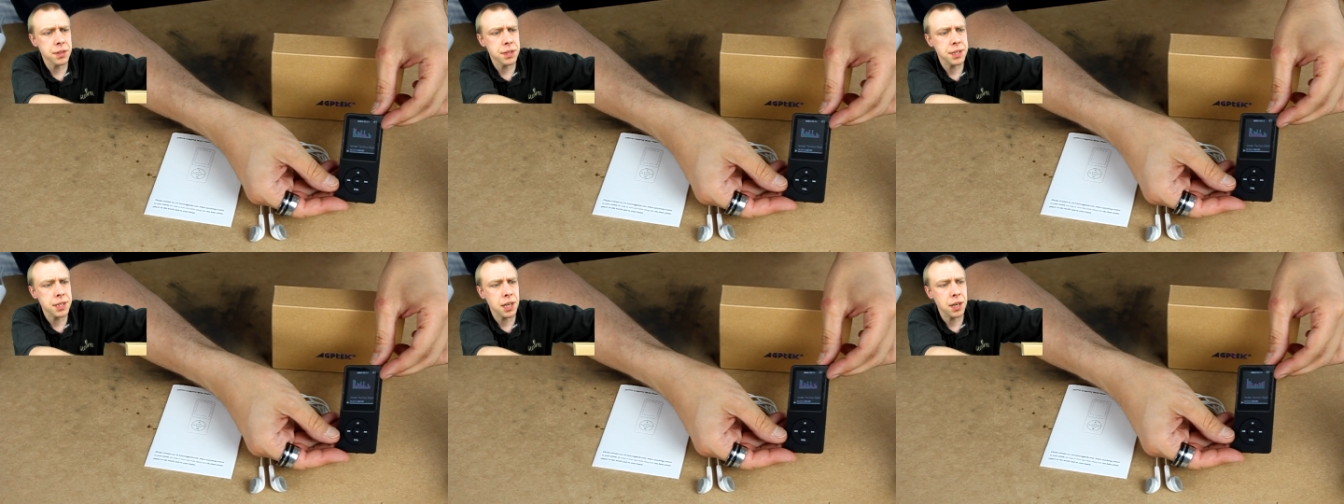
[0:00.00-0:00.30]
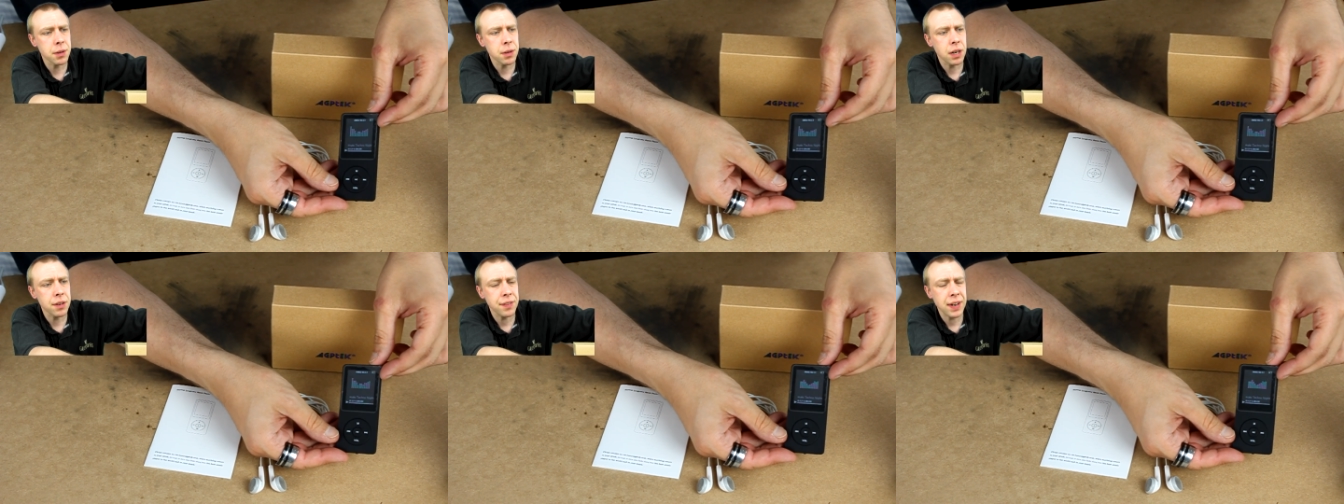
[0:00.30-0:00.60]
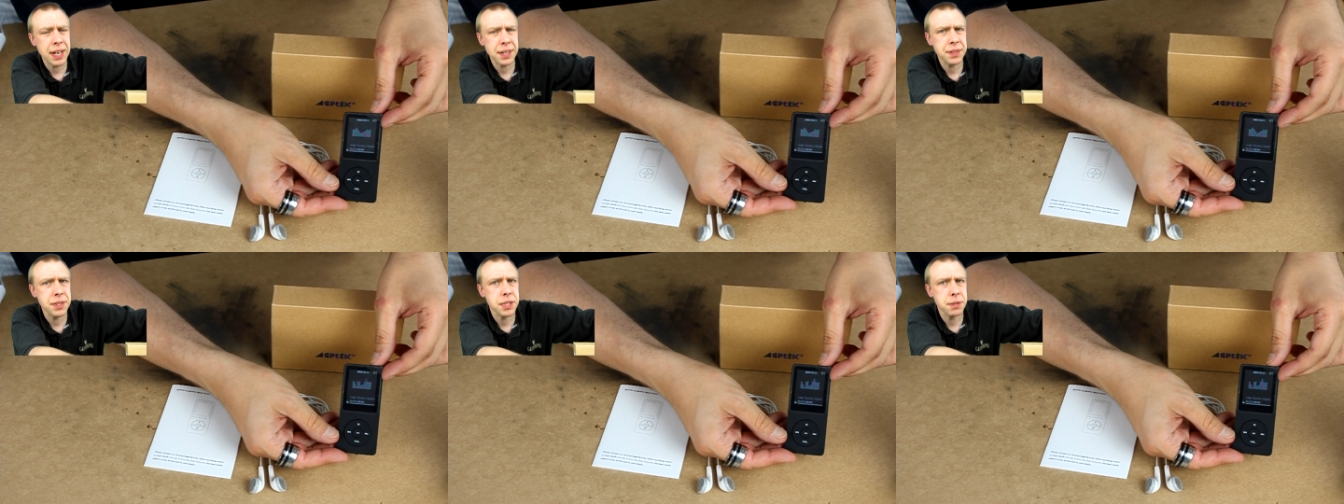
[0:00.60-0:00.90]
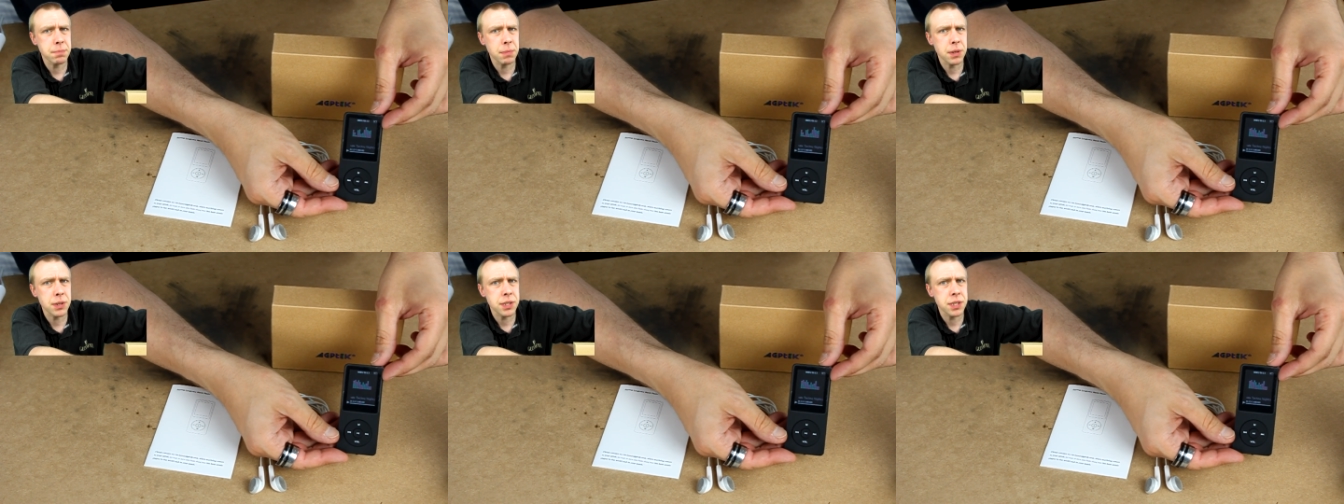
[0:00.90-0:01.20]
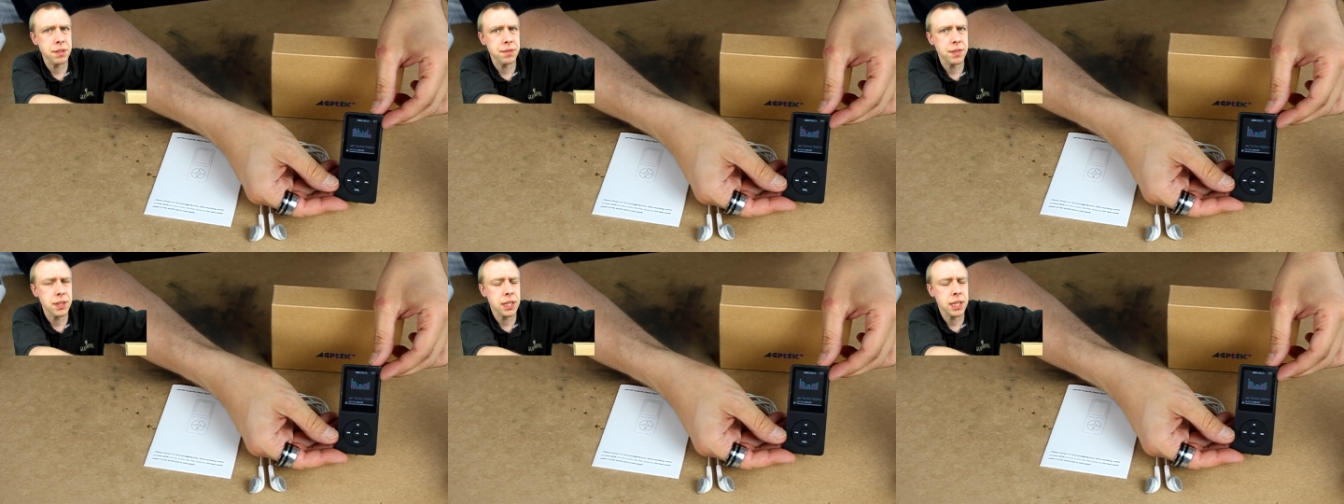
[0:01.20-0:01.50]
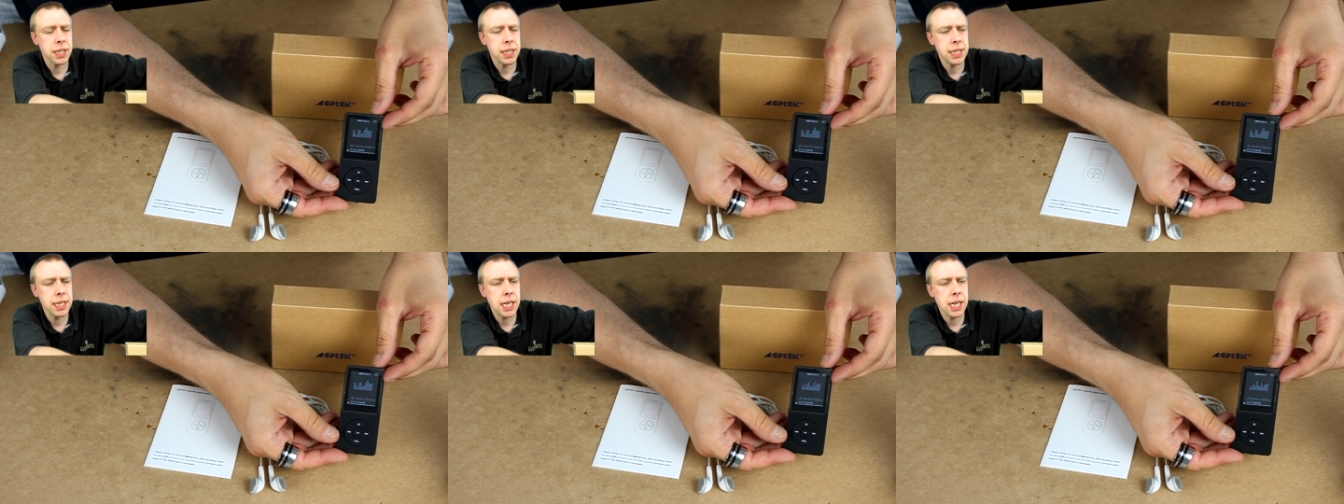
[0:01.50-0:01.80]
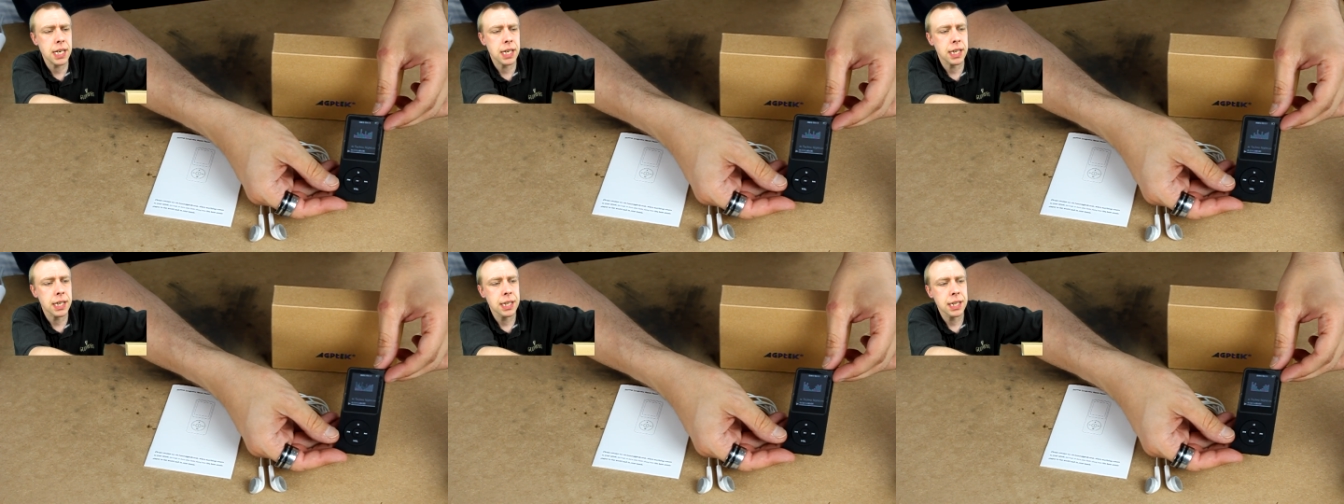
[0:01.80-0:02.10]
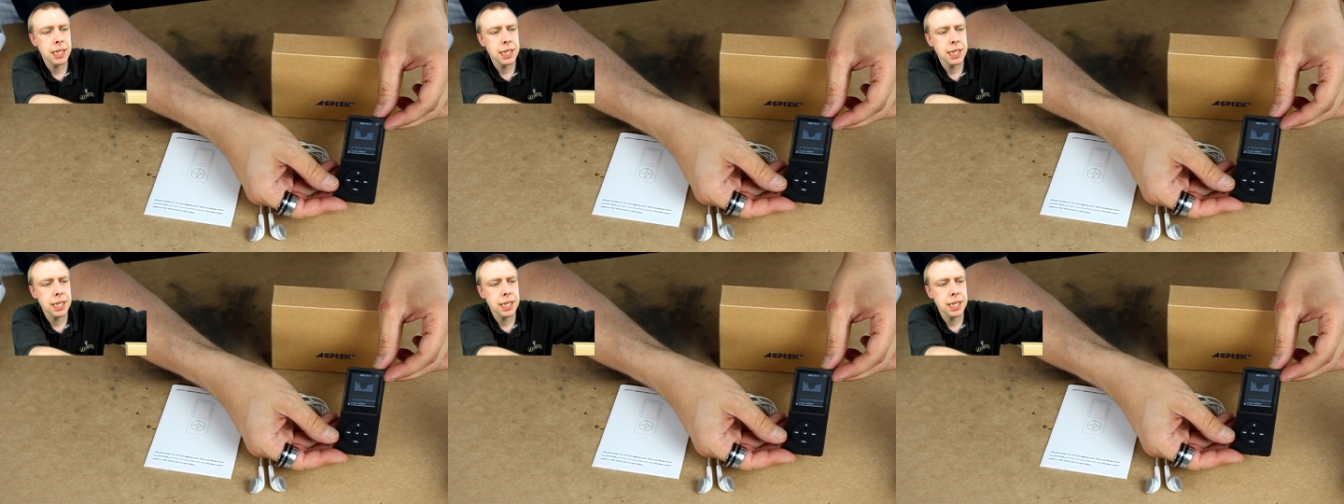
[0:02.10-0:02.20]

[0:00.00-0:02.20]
so I've had this most of the year.